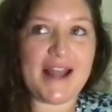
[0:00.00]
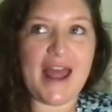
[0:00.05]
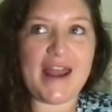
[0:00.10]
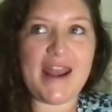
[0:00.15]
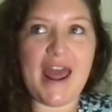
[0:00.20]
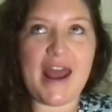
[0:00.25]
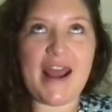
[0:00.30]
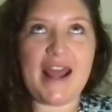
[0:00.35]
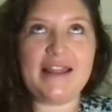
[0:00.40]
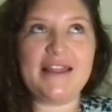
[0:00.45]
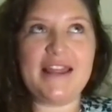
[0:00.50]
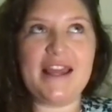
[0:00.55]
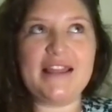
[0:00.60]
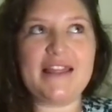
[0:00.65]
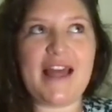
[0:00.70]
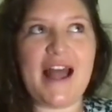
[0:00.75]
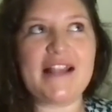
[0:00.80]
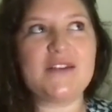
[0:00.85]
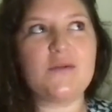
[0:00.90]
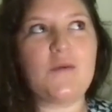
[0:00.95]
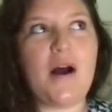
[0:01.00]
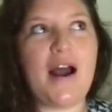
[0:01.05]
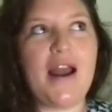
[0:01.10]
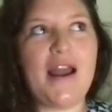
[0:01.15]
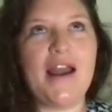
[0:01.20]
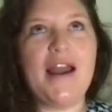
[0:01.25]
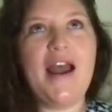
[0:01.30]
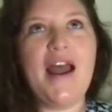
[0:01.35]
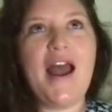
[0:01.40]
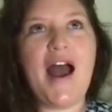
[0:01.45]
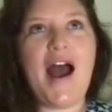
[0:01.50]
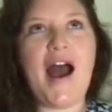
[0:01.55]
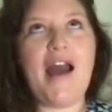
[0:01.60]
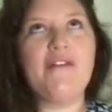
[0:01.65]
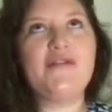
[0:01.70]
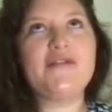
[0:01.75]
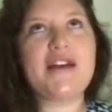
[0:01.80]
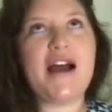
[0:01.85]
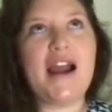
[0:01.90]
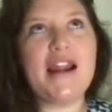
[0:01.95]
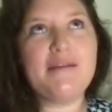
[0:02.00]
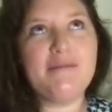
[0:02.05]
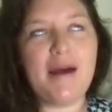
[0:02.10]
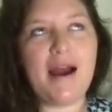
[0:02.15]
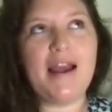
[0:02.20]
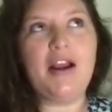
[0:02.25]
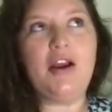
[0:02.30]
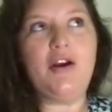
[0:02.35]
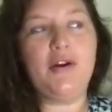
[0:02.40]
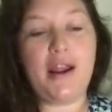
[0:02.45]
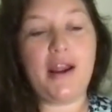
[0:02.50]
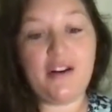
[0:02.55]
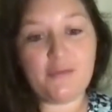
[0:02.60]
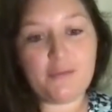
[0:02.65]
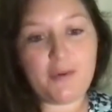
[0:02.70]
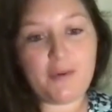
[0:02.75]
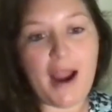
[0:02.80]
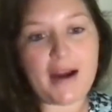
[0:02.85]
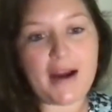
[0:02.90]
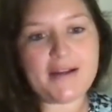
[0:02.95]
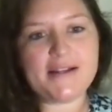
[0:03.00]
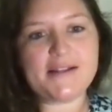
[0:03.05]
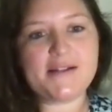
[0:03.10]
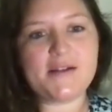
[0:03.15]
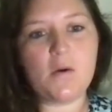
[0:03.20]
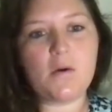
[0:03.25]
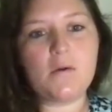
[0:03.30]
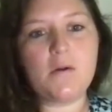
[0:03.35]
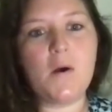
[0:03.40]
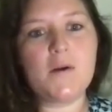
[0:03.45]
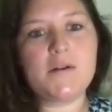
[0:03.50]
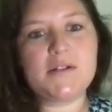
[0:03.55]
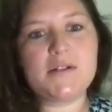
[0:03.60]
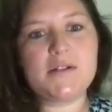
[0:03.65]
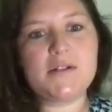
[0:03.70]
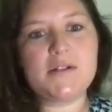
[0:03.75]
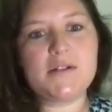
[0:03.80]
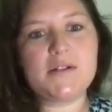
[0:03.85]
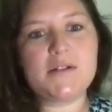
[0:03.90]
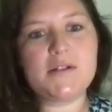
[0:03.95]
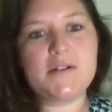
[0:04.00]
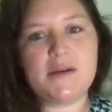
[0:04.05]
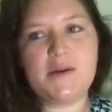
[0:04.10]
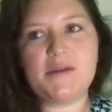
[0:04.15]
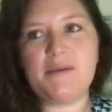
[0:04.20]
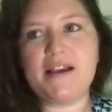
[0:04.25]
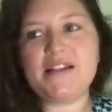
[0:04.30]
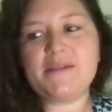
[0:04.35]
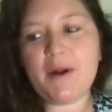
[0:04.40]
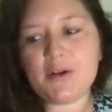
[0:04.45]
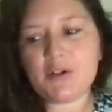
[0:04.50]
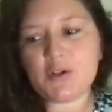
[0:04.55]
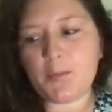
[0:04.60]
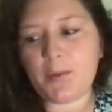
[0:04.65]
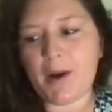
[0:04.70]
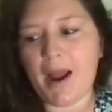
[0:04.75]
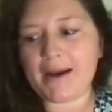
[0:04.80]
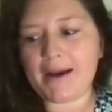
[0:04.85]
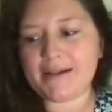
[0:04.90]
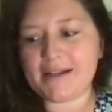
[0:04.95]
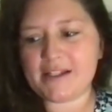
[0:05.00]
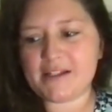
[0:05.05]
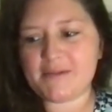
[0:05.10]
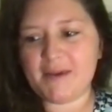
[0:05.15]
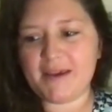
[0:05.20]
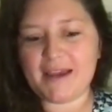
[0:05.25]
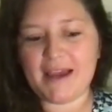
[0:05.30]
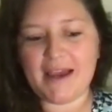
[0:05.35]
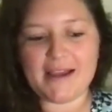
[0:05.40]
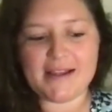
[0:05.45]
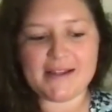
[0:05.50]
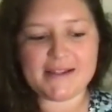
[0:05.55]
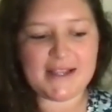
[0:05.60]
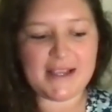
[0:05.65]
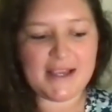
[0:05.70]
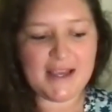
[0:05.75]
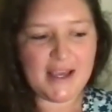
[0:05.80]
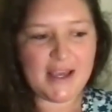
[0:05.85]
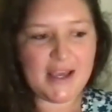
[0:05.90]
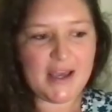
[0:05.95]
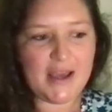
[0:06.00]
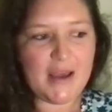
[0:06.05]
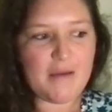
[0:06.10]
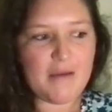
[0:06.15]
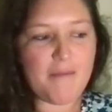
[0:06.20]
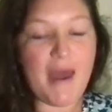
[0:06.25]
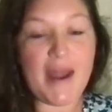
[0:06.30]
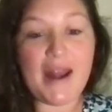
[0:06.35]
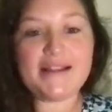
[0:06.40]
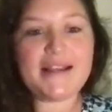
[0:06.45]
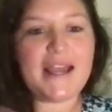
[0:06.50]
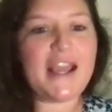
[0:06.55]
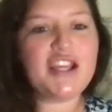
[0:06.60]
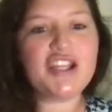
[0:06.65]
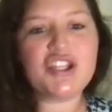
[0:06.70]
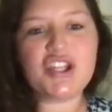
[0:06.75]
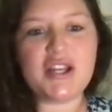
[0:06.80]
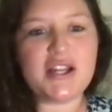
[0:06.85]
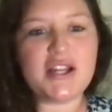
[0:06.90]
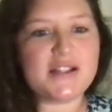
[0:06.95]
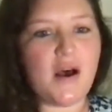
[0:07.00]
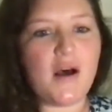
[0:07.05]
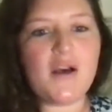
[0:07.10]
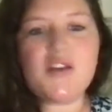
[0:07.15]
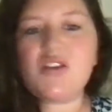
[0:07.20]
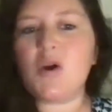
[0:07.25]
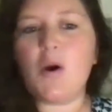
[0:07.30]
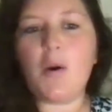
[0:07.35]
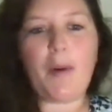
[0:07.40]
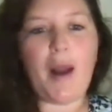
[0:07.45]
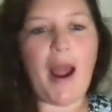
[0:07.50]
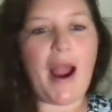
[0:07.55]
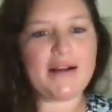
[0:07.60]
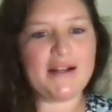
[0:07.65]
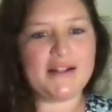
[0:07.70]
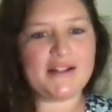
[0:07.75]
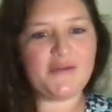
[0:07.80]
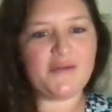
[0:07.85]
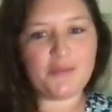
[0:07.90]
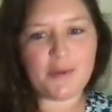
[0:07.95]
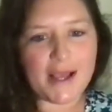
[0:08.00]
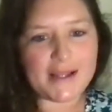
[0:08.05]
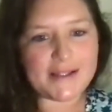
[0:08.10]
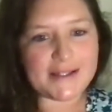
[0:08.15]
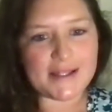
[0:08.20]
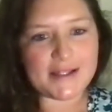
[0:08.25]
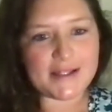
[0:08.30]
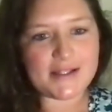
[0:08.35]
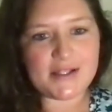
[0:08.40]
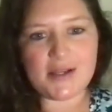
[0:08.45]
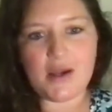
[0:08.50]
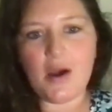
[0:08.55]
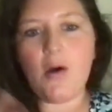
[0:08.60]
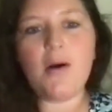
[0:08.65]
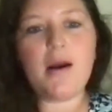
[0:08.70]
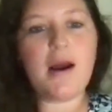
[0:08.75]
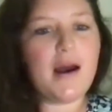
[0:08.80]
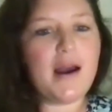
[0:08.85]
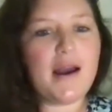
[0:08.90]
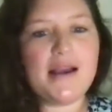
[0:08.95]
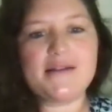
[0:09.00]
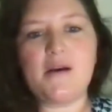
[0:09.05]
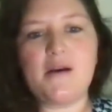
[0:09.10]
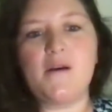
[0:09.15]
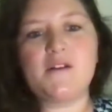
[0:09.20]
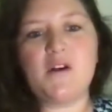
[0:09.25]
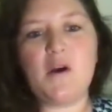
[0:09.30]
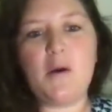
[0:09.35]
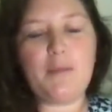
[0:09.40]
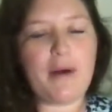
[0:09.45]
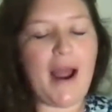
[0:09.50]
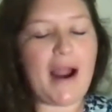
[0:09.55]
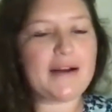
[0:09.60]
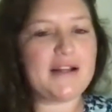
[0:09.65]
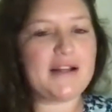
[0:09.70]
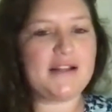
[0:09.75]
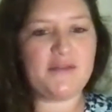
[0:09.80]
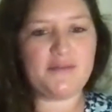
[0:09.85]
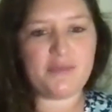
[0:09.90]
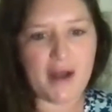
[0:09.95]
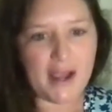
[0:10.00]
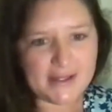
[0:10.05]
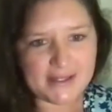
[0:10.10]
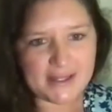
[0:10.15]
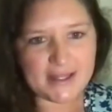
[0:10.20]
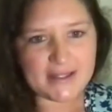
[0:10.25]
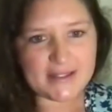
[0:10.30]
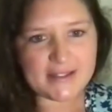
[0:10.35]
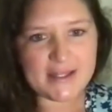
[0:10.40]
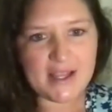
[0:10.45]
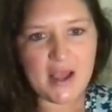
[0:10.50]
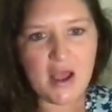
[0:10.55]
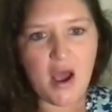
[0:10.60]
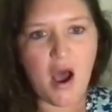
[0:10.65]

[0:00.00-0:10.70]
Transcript: And I think that's why I've tied my creative practice so closely with my spiritual practice, because meditation is also a practice of presence. Yoga is also a practice of presence.